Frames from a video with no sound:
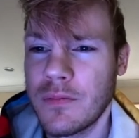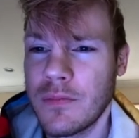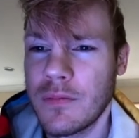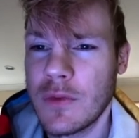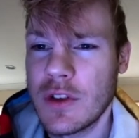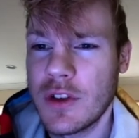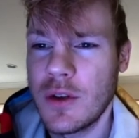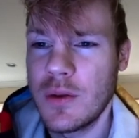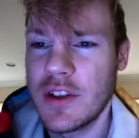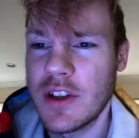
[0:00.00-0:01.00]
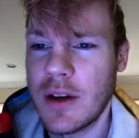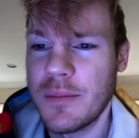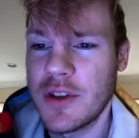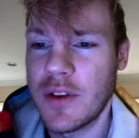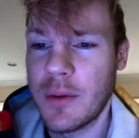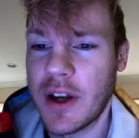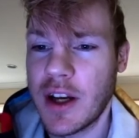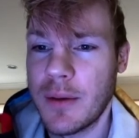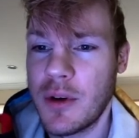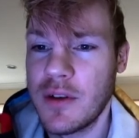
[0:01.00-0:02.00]
Scoot this up so that when I come
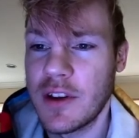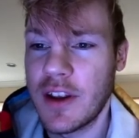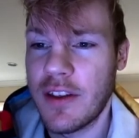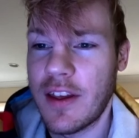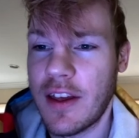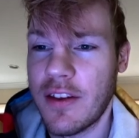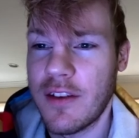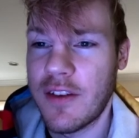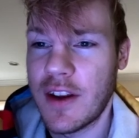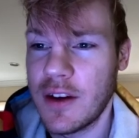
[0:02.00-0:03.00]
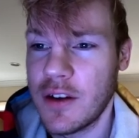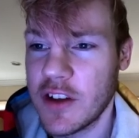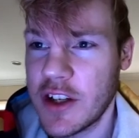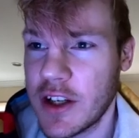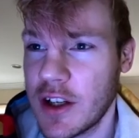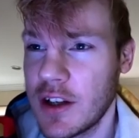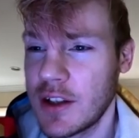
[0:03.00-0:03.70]
over, that it's defending over here.